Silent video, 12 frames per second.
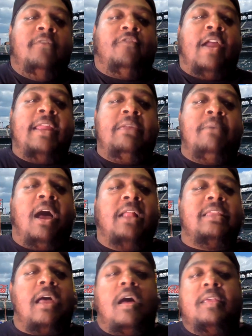Frankie
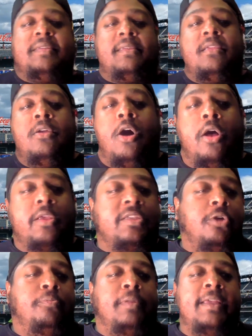Montas,
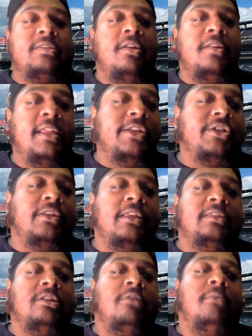also placed on the injured
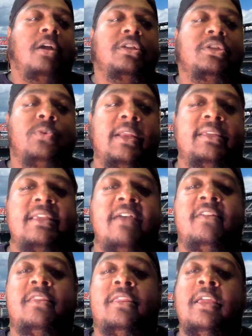list on March
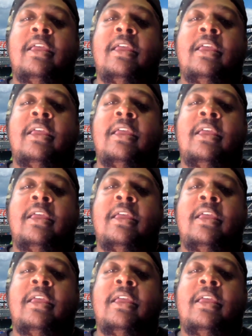27th.